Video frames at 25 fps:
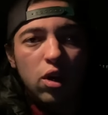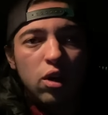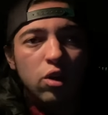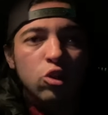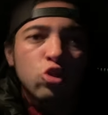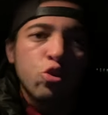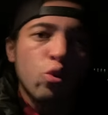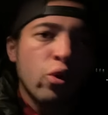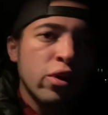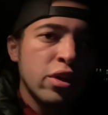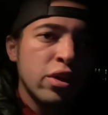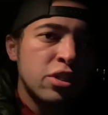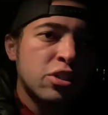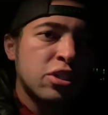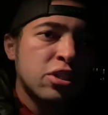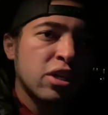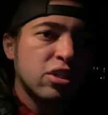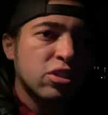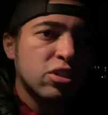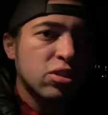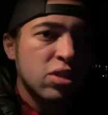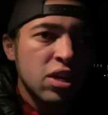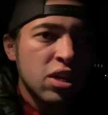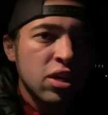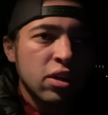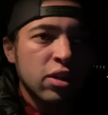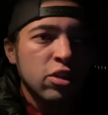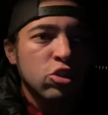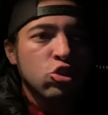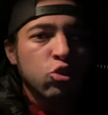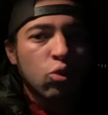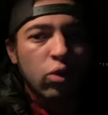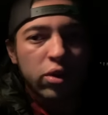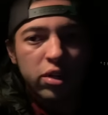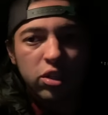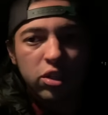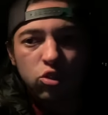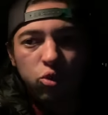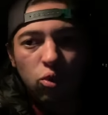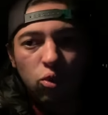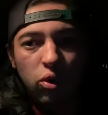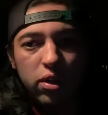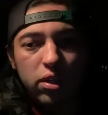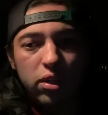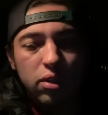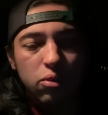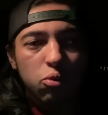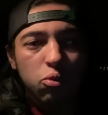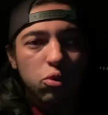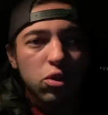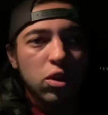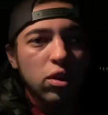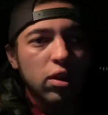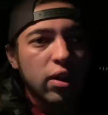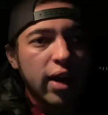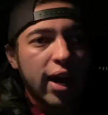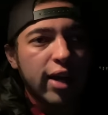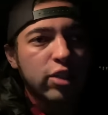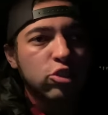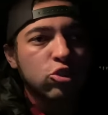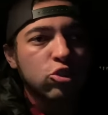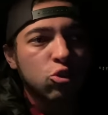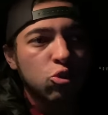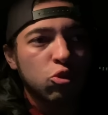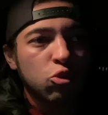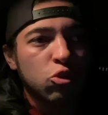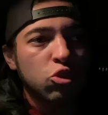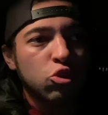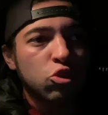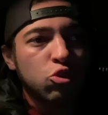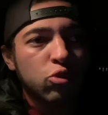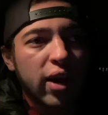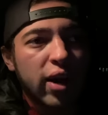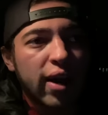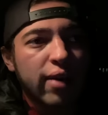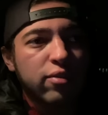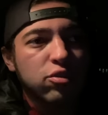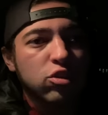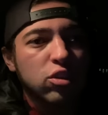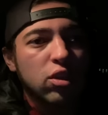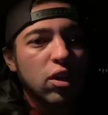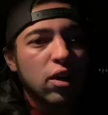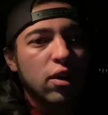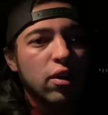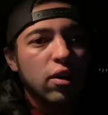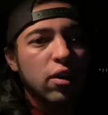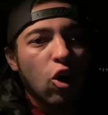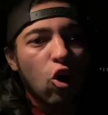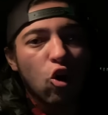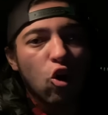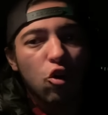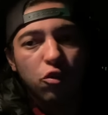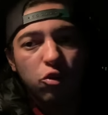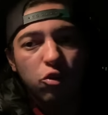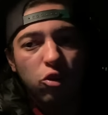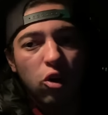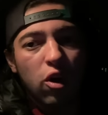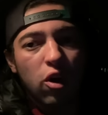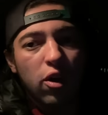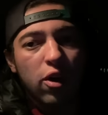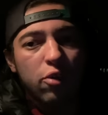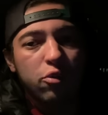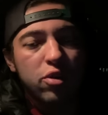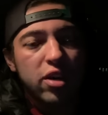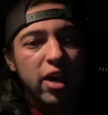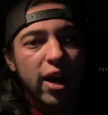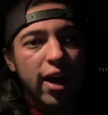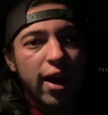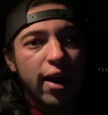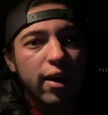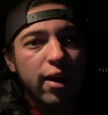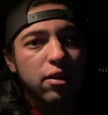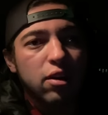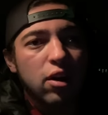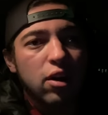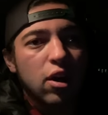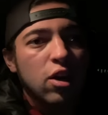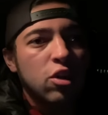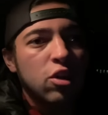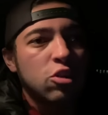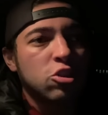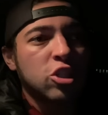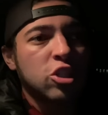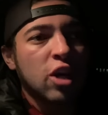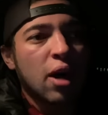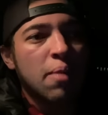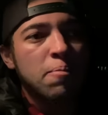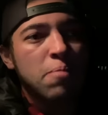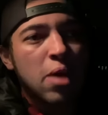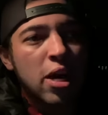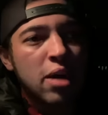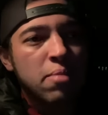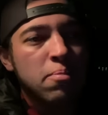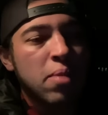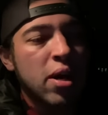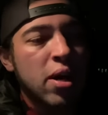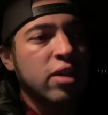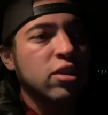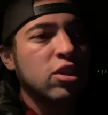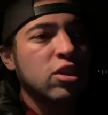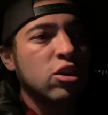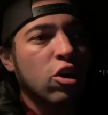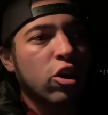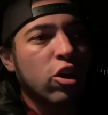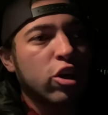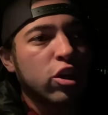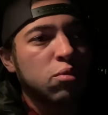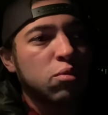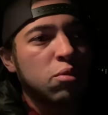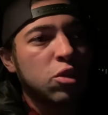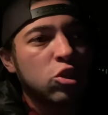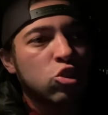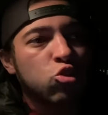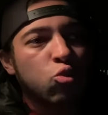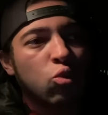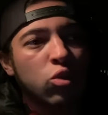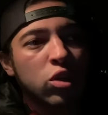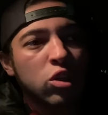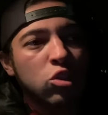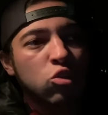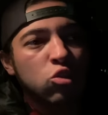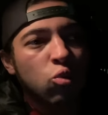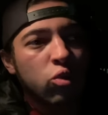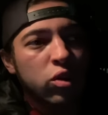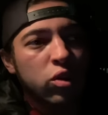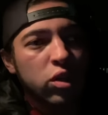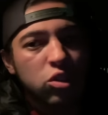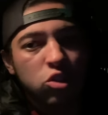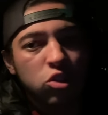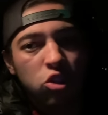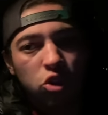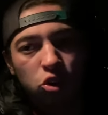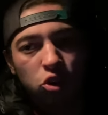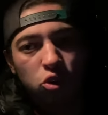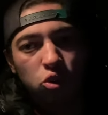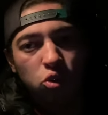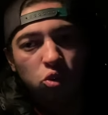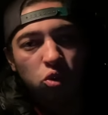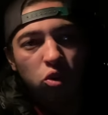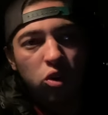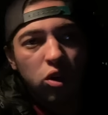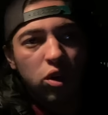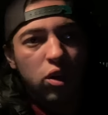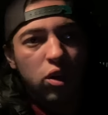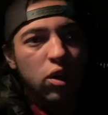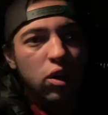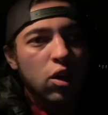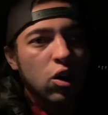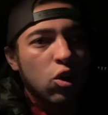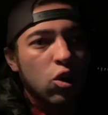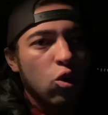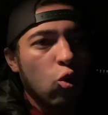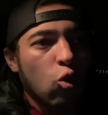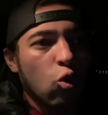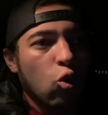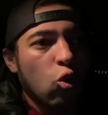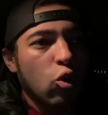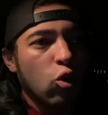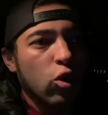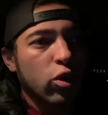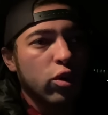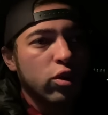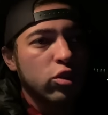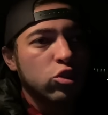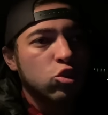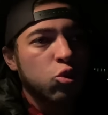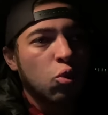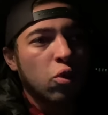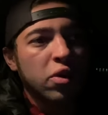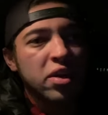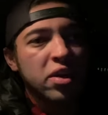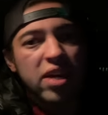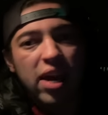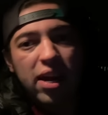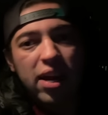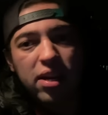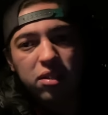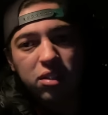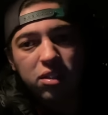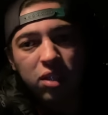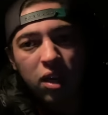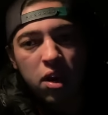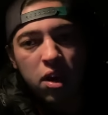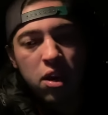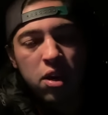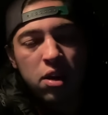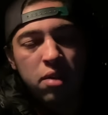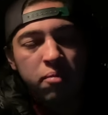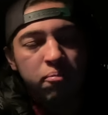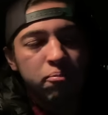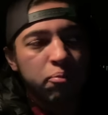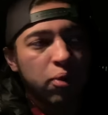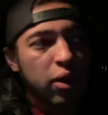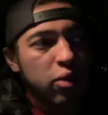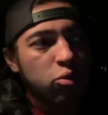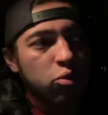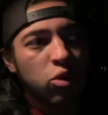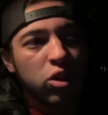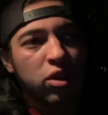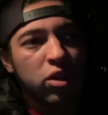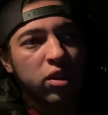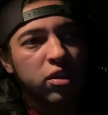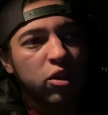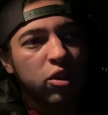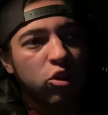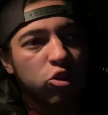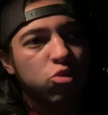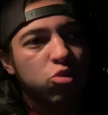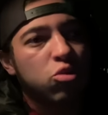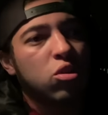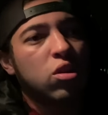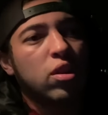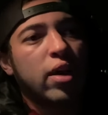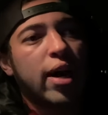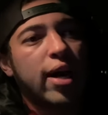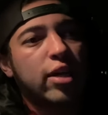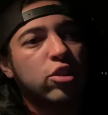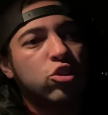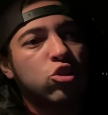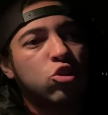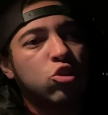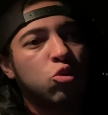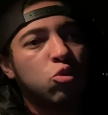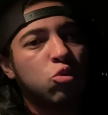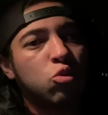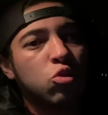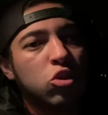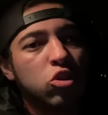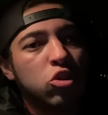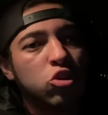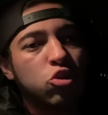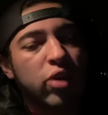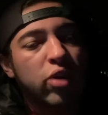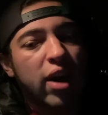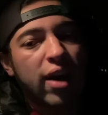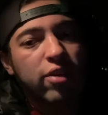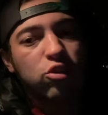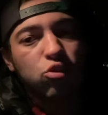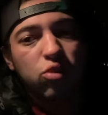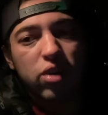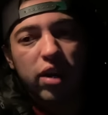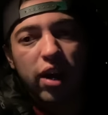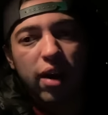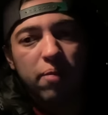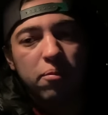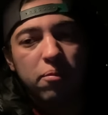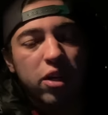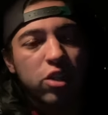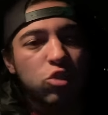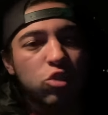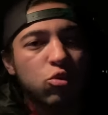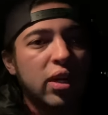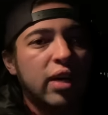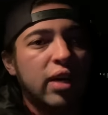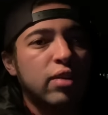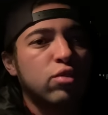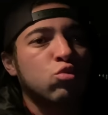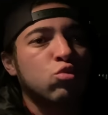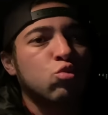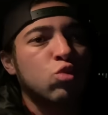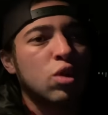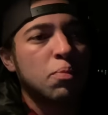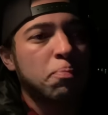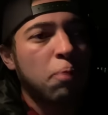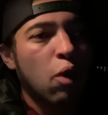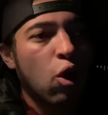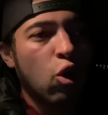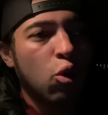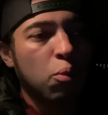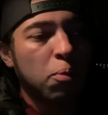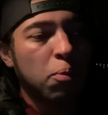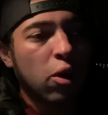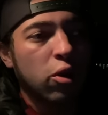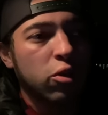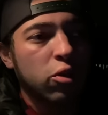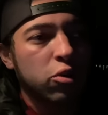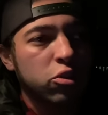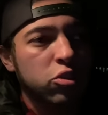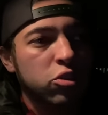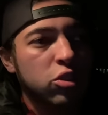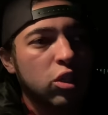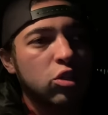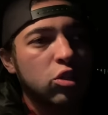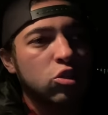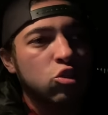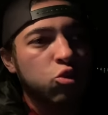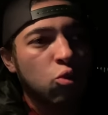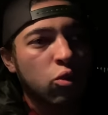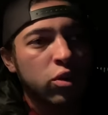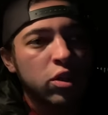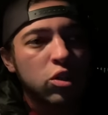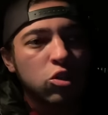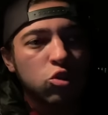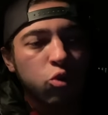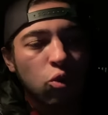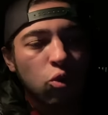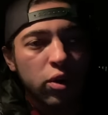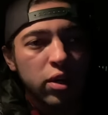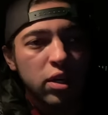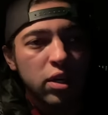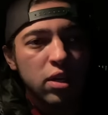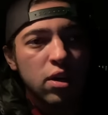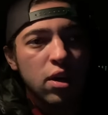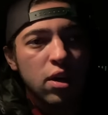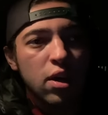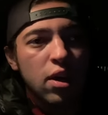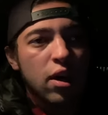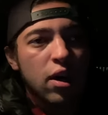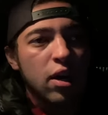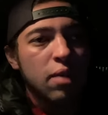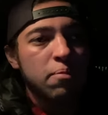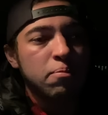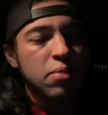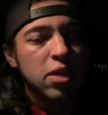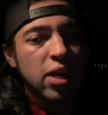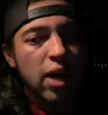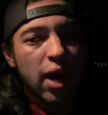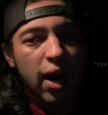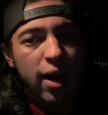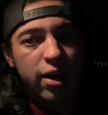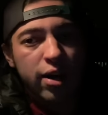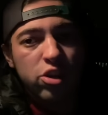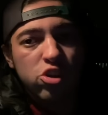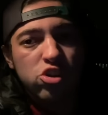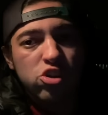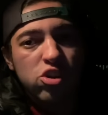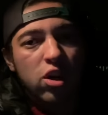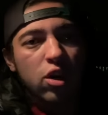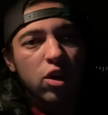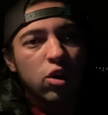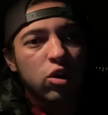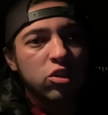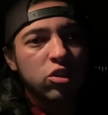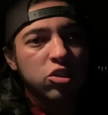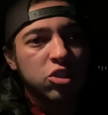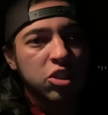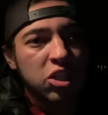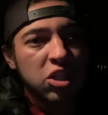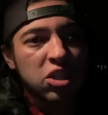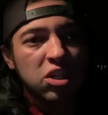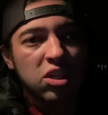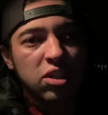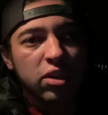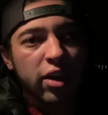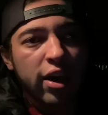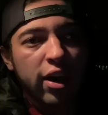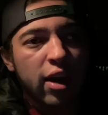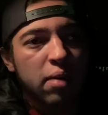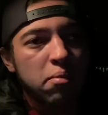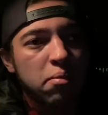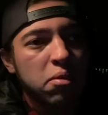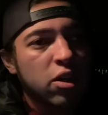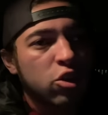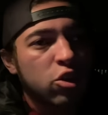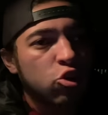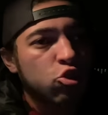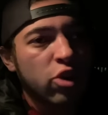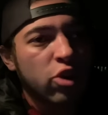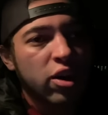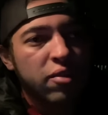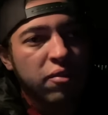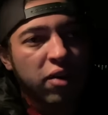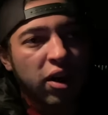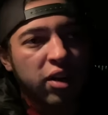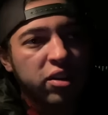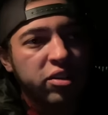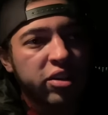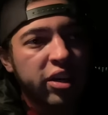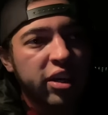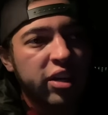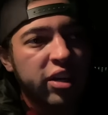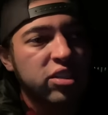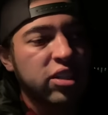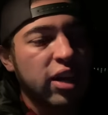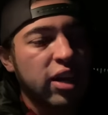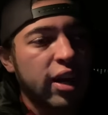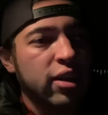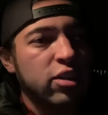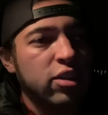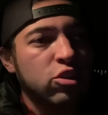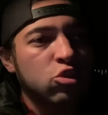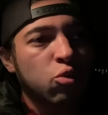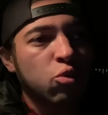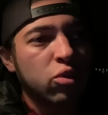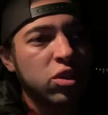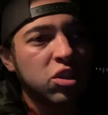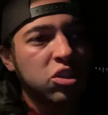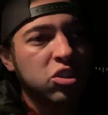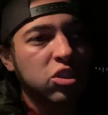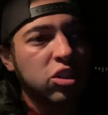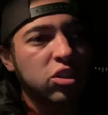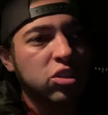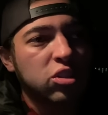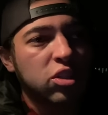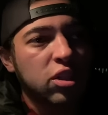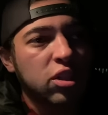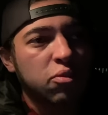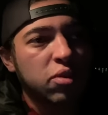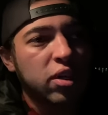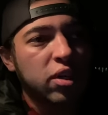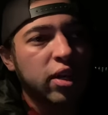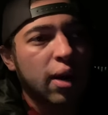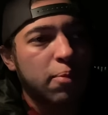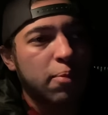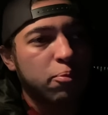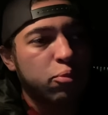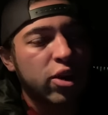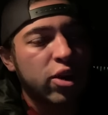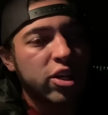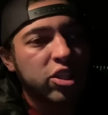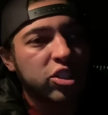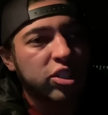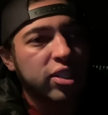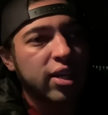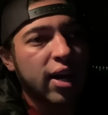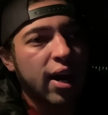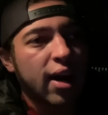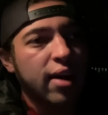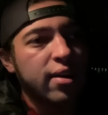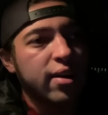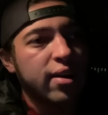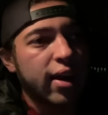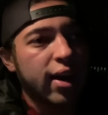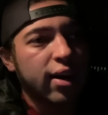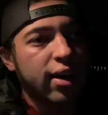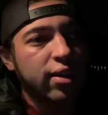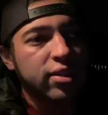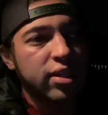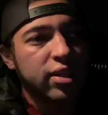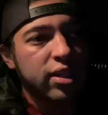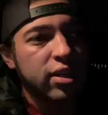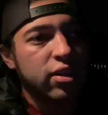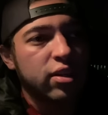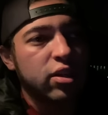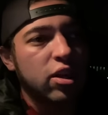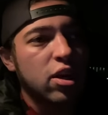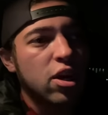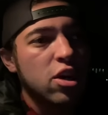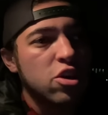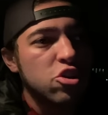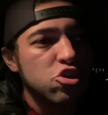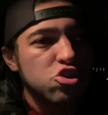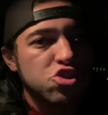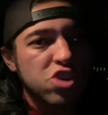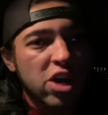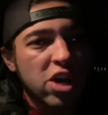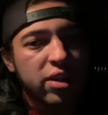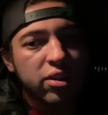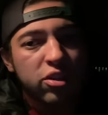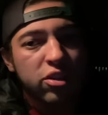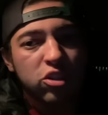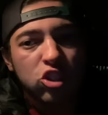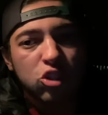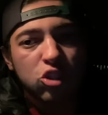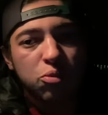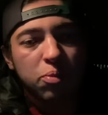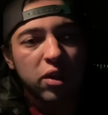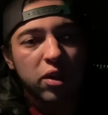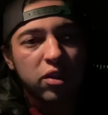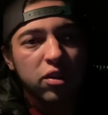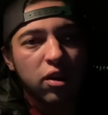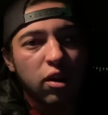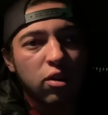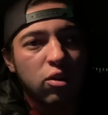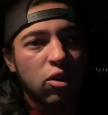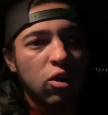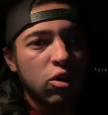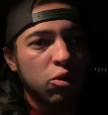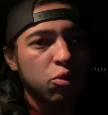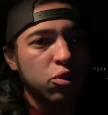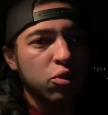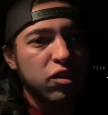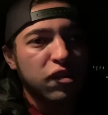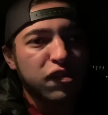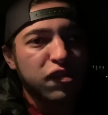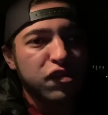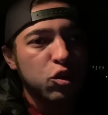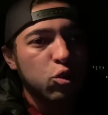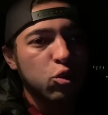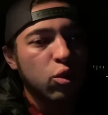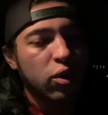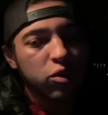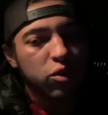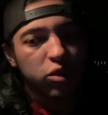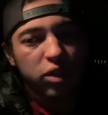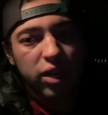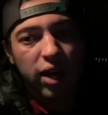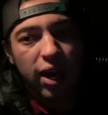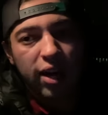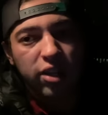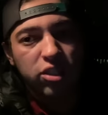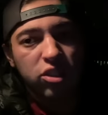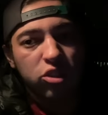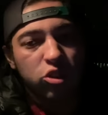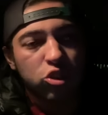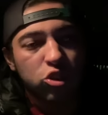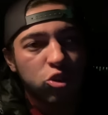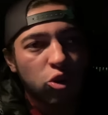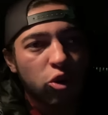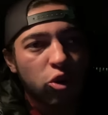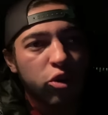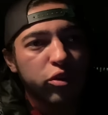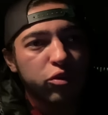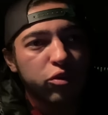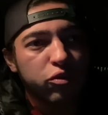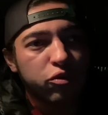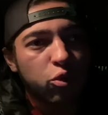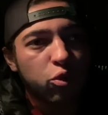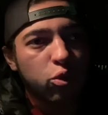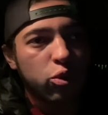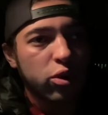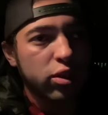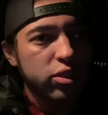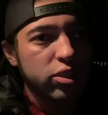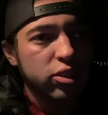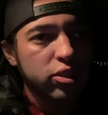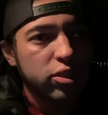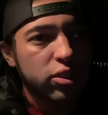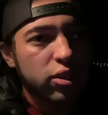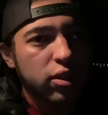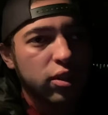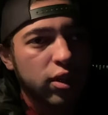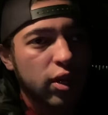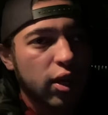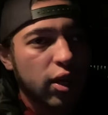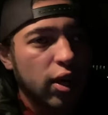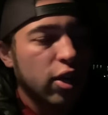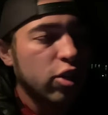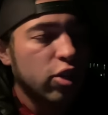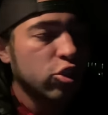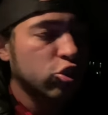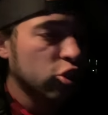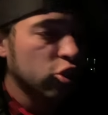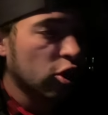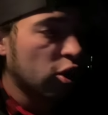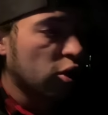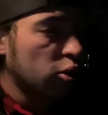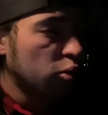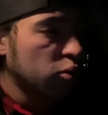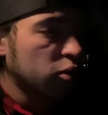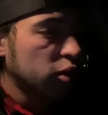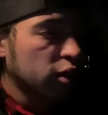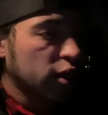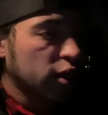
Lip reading: 2016 and 2020 were the last two good drafts overall that we had. Some may make the argument 2022 or 2018, but really those were the last two good drafts we had, because we got three Pro Bowlers in 2020 in Biadasz, CeeDee Lamb, Trayvon Diggs, and in 2016 we got Prescott, Elliott, Jalen Smith, along with a few other guys that started for us. So